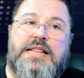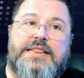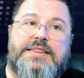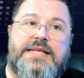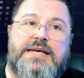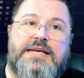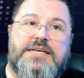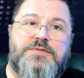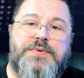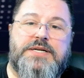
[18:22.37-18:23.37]
the
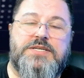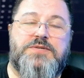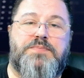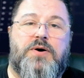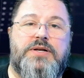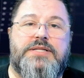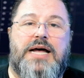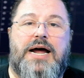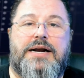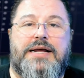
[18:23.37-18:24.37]
experience points
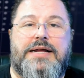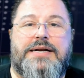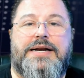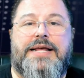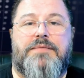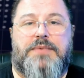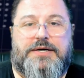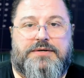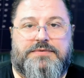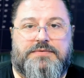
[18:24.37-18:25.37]
are an
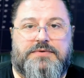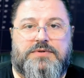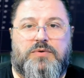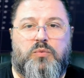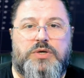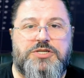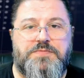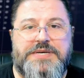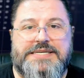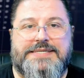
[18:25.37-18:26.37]
enabler, which
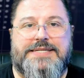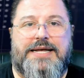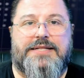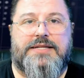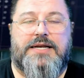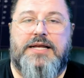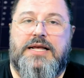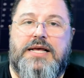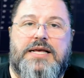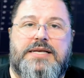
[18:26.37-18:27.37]
means that
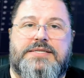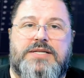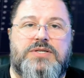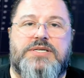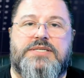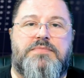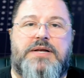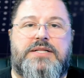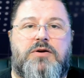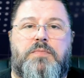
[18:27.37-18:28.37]
it's not just a
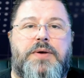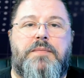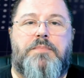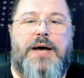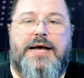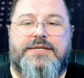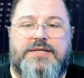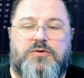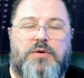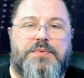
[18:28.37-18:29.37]
matter of paying packs
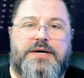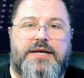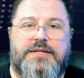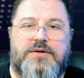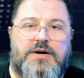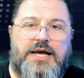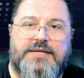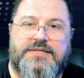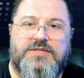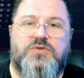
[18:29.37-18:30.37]
to upgrade your
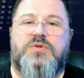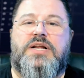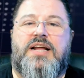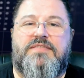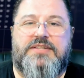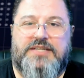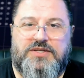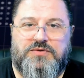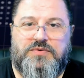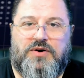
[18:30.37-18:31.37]
license to the level that
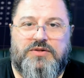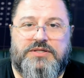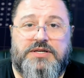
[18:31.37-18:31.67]
you want,